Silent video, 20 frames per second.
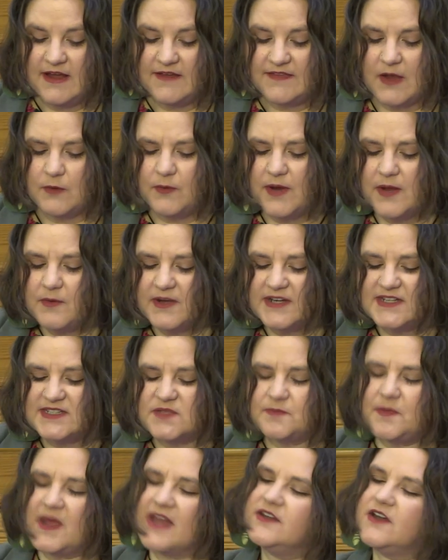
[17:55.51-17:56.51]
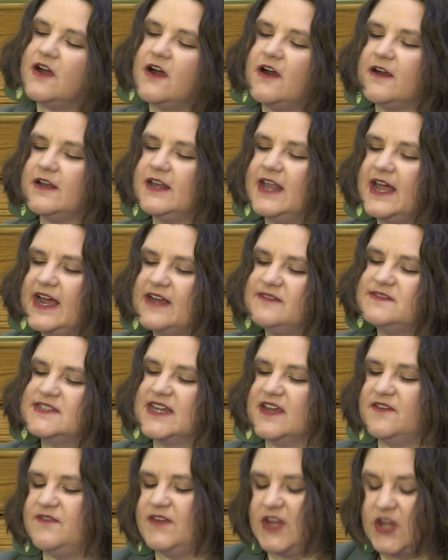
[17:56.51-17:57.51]
that we would spend our lives
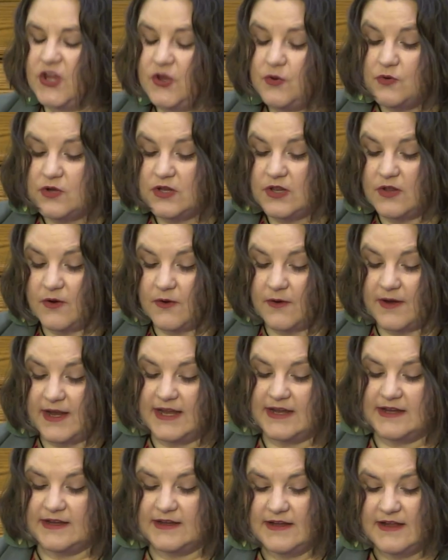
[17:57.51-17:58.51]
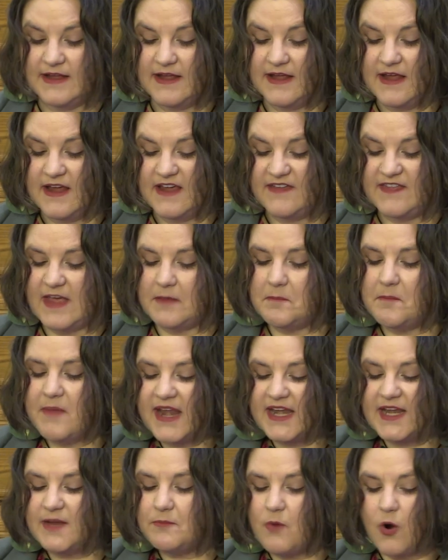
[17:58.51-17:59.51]
giving you glory, that
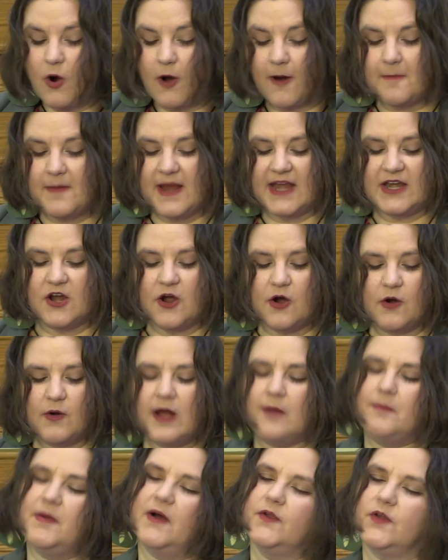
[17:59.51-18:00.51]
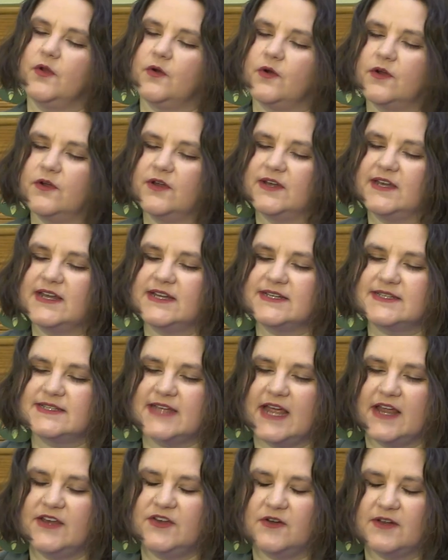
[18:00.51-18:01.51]
many more may know about your goodness
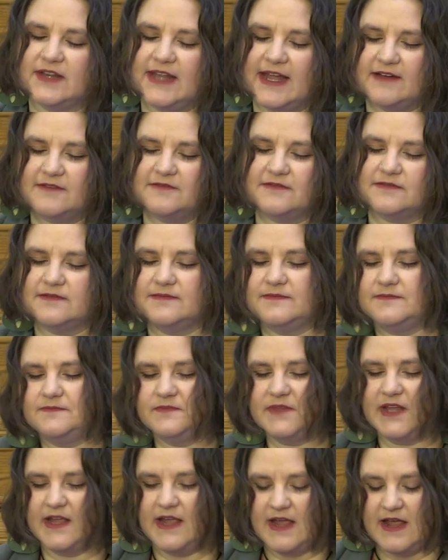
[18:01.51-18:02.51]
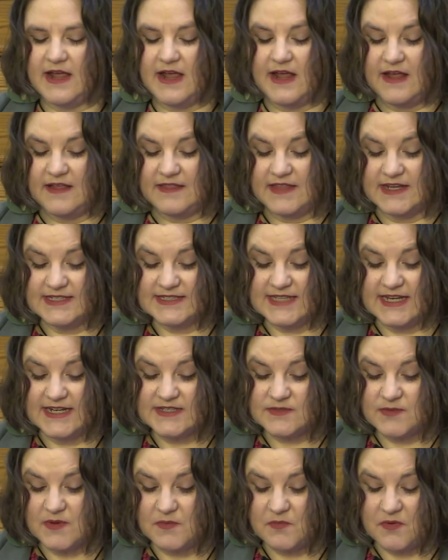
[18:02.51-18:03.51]
and your love. These things we